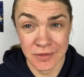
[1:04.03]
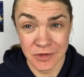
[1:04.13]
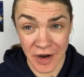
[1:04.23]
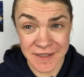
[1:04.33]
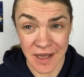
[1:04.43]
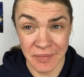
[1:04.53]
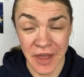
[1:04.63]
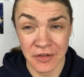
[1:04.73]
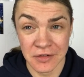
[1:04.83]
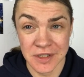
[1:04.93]
try their
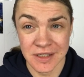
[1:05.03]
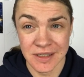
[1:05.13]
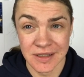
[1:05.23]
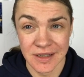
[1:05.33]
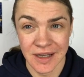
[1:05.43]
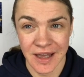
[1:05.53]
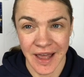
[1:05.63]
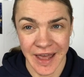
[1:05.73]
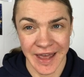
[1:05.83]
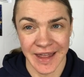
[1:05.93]
methods
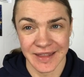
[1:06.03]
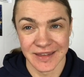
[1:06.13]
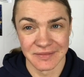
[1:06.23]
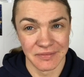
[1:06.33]
and